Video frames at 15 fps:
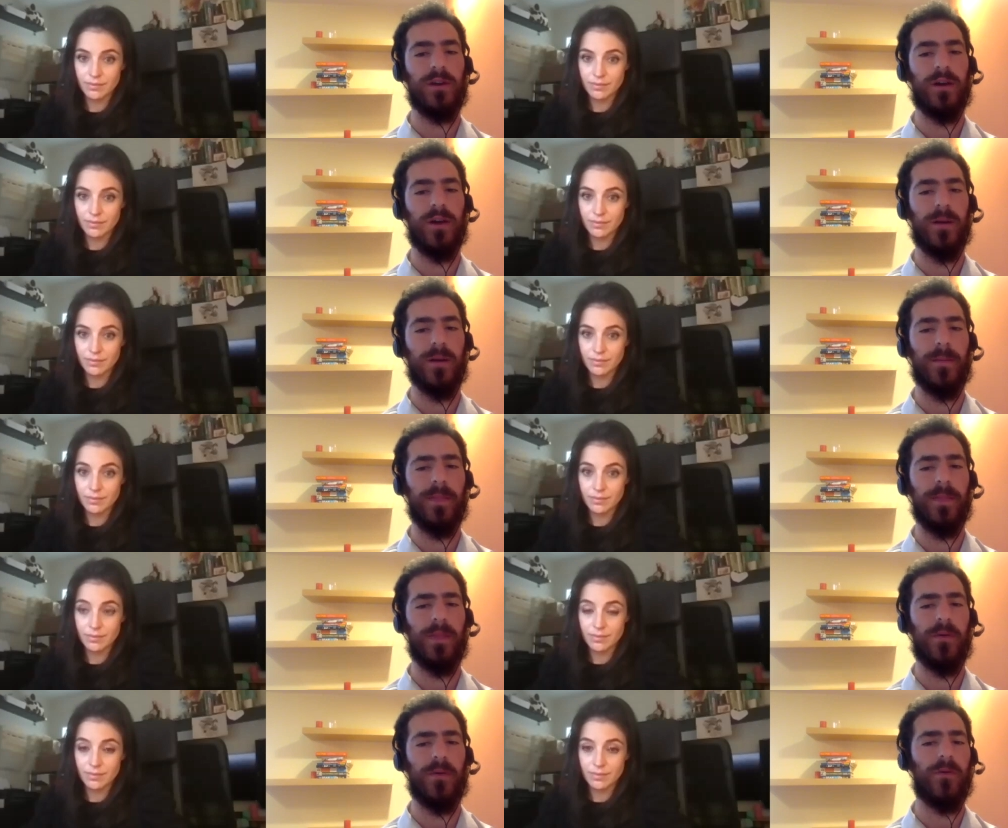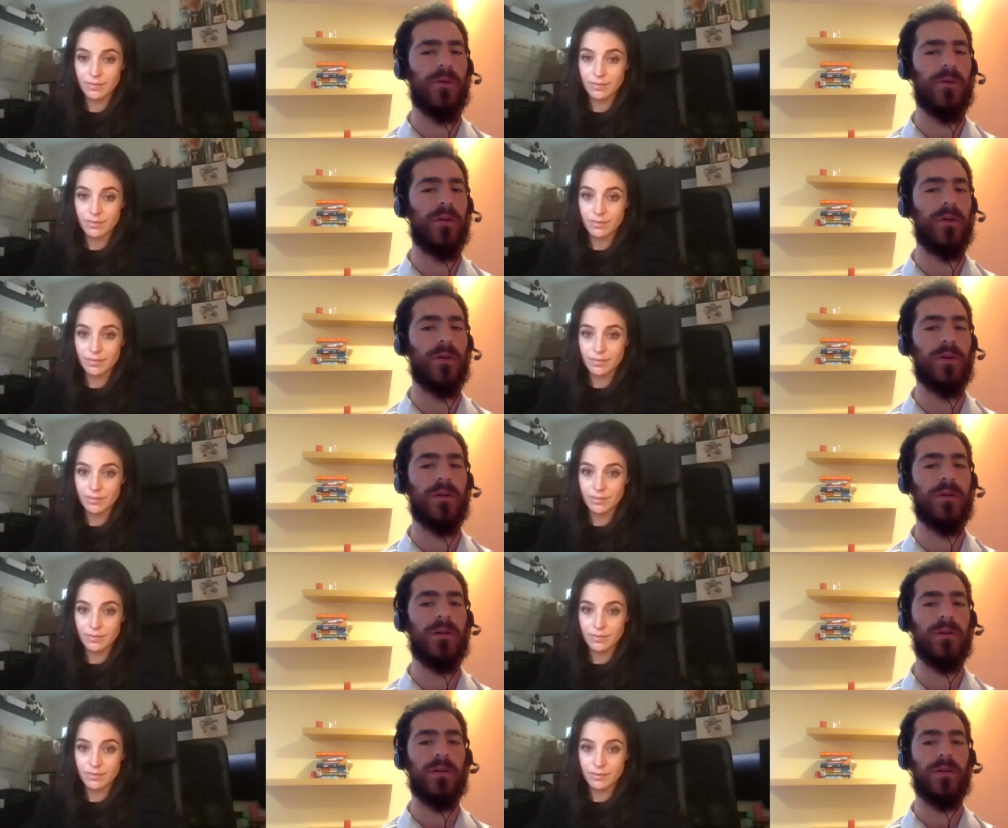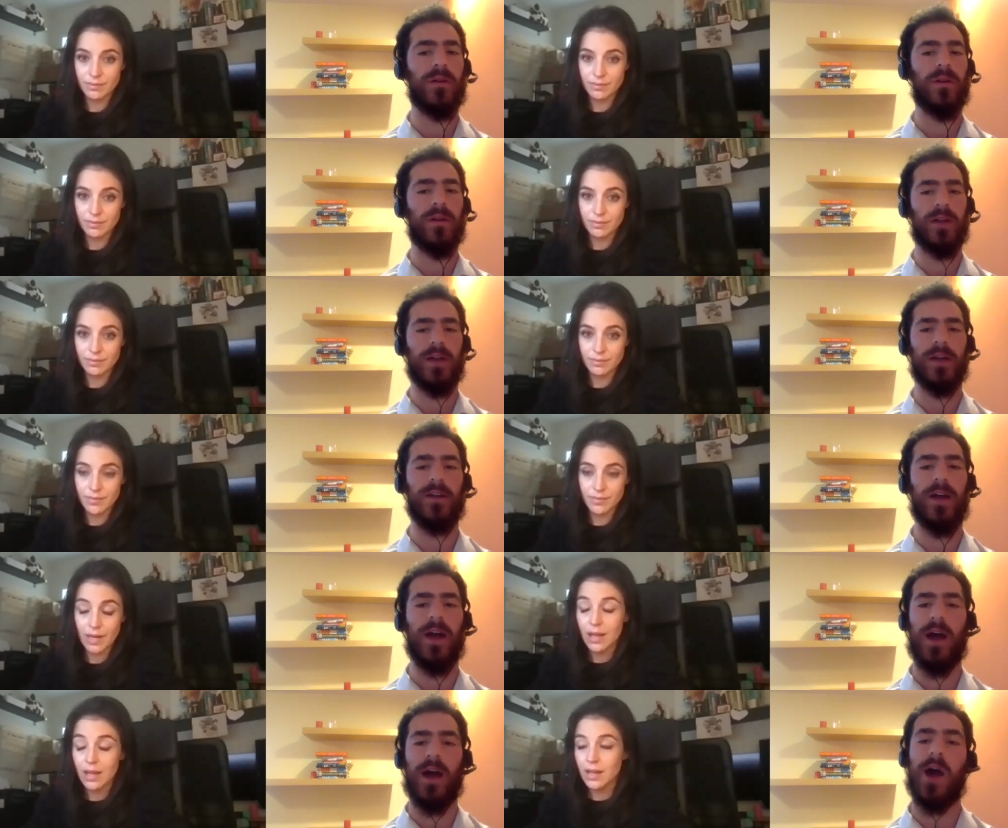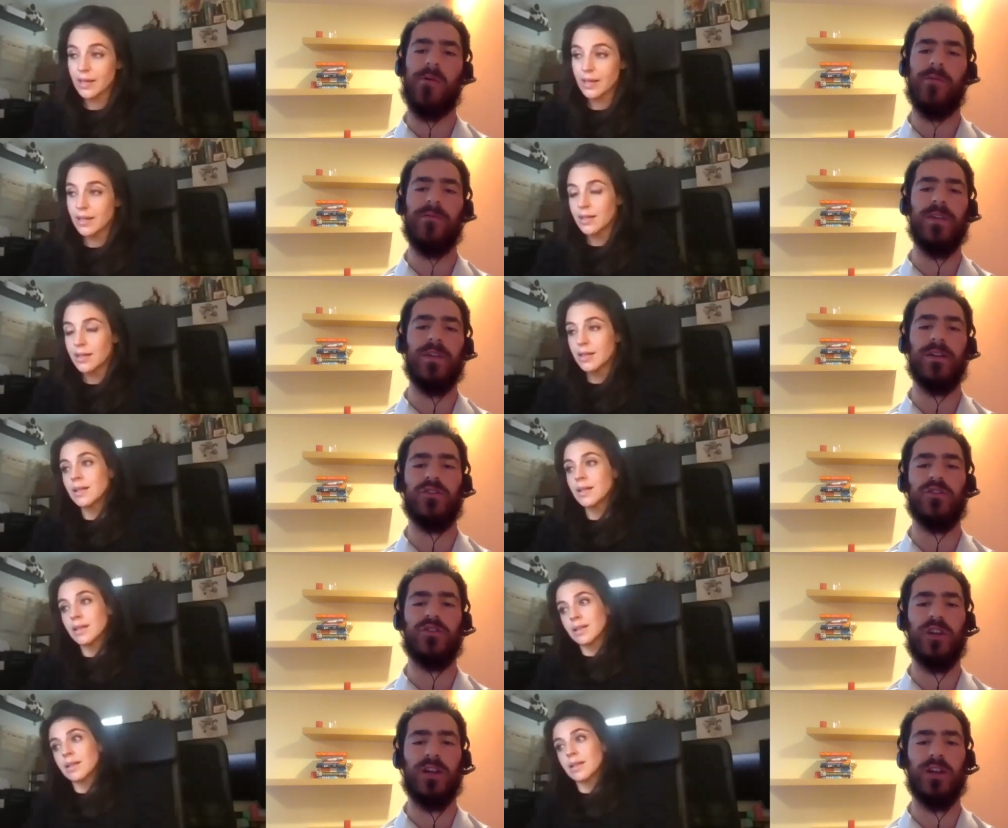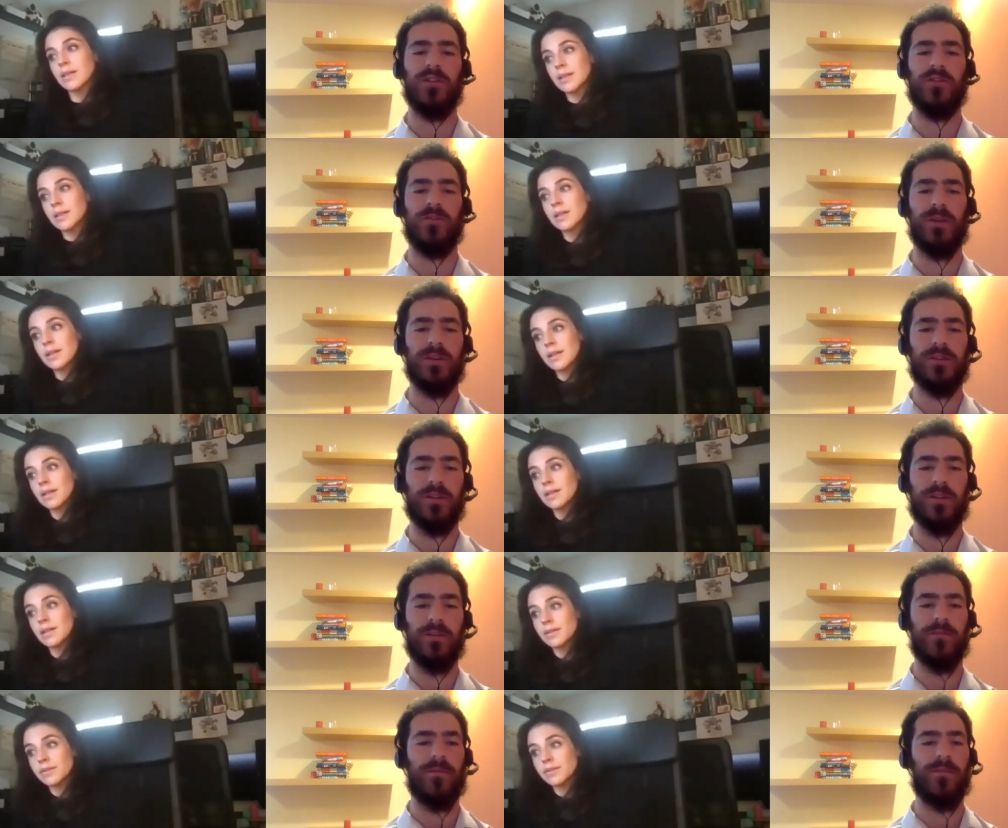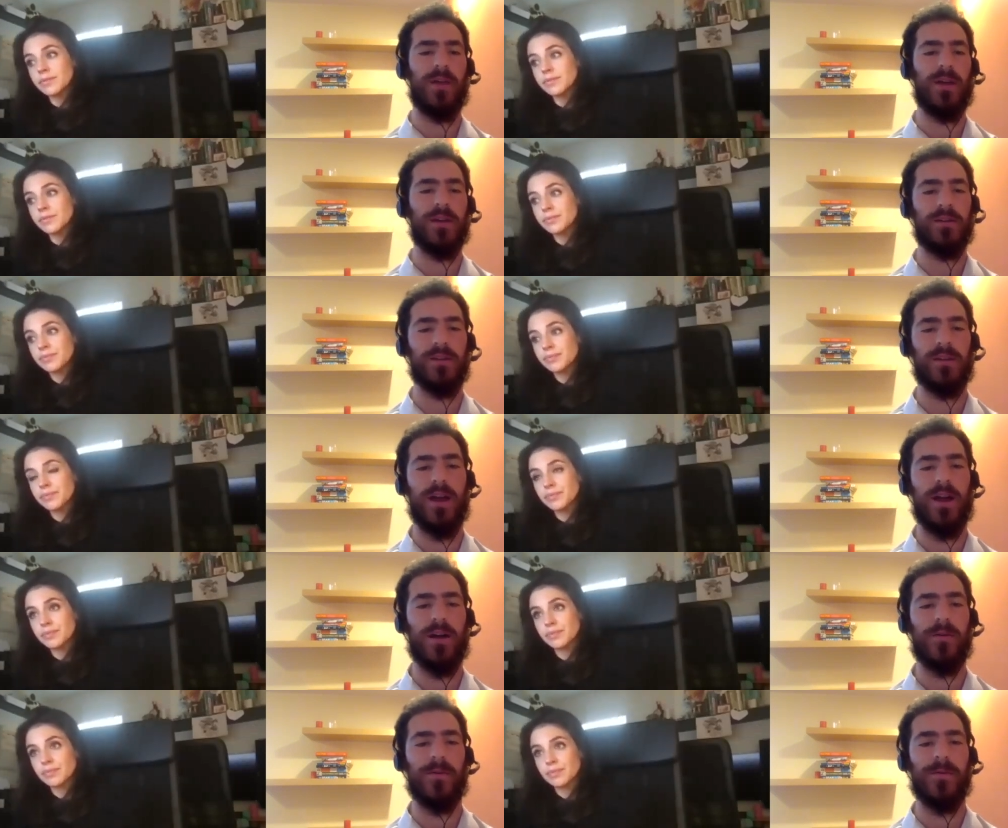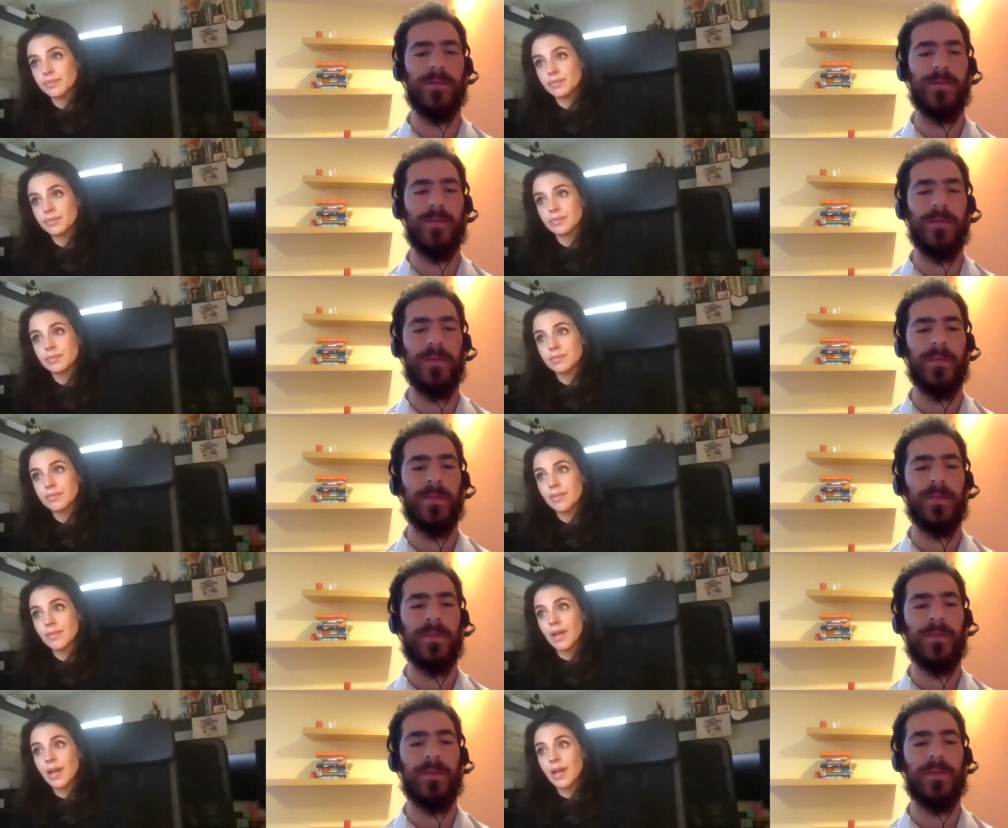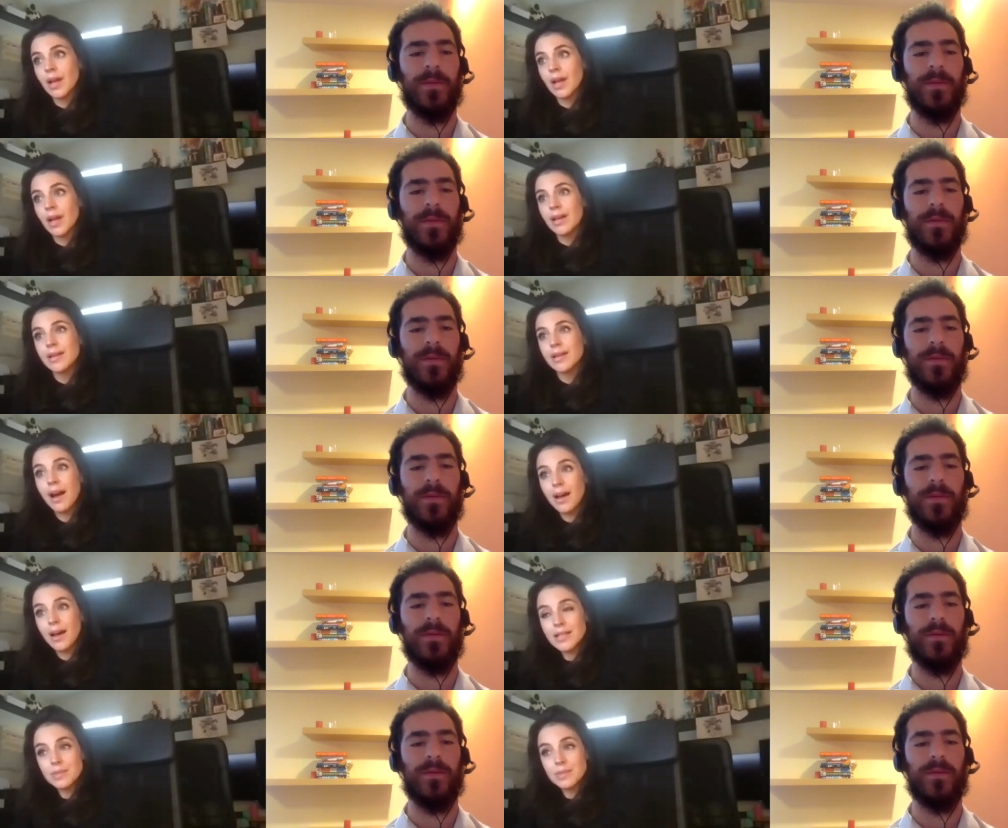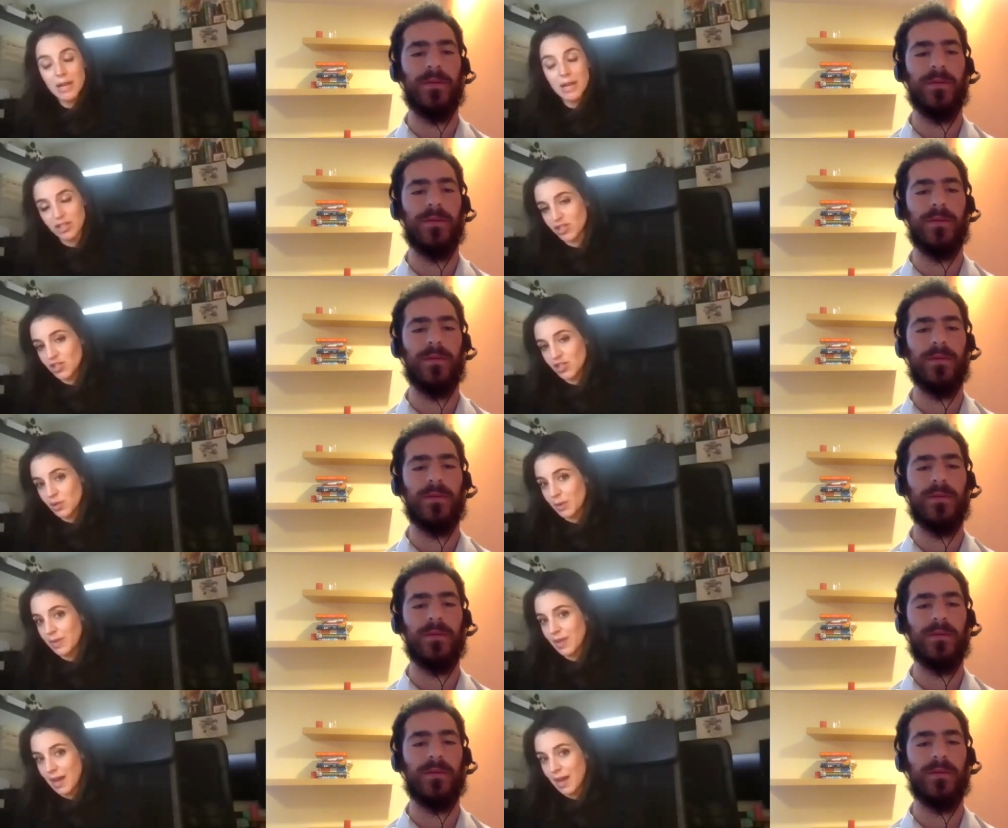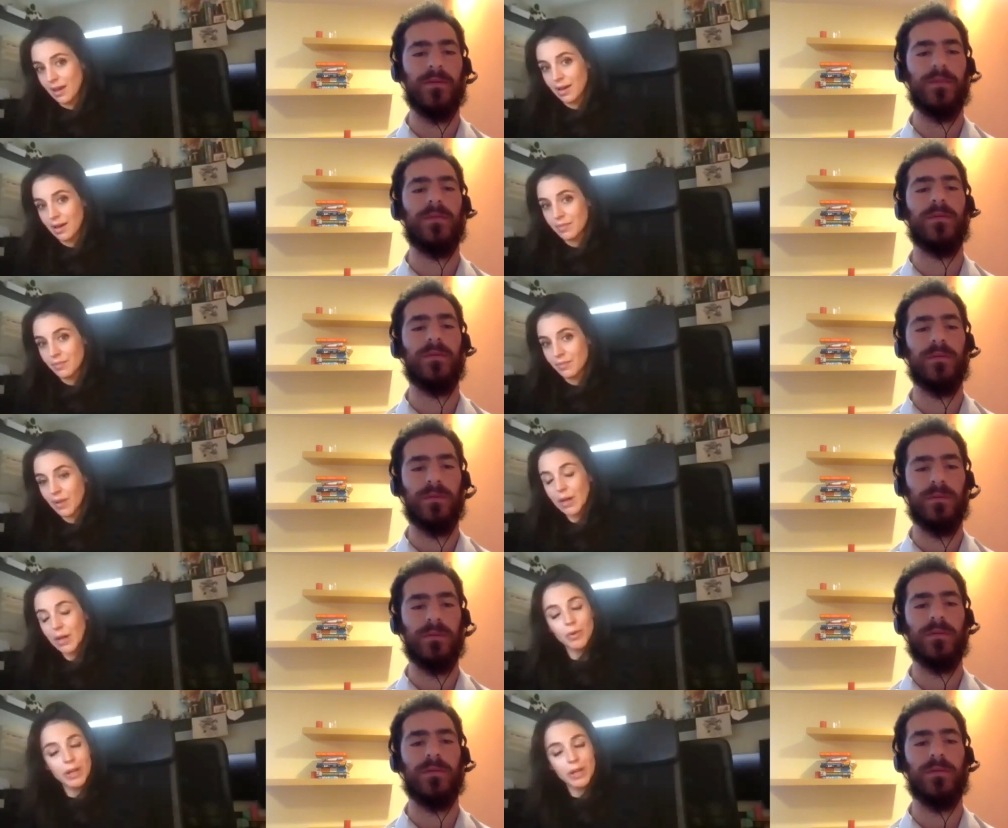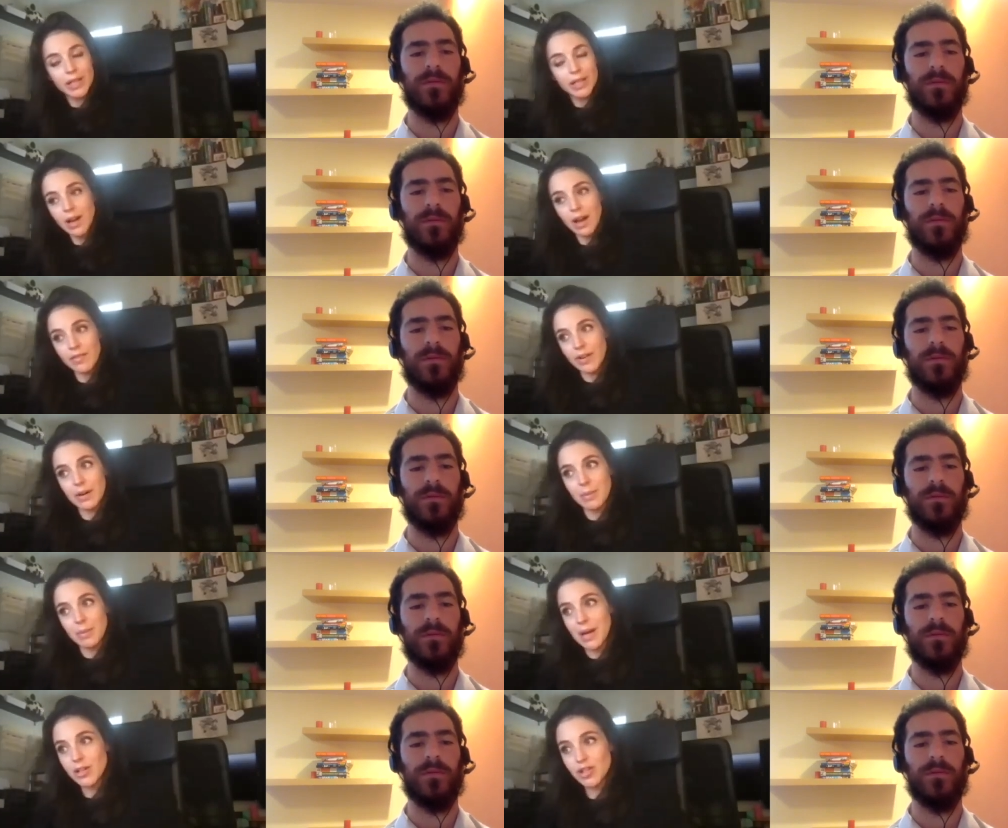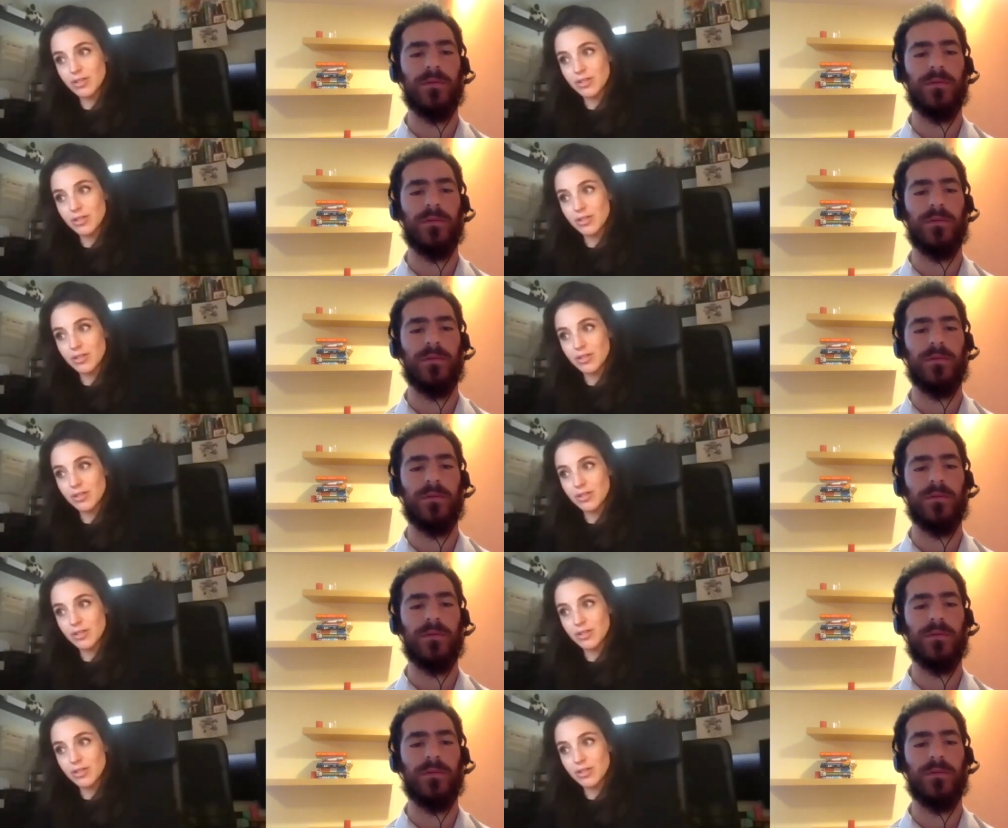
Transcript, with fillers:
Speaker 1: um, or like how have things changed basically from then to now?
Speaker 2: Not as much as you would think. Like, really, not very much.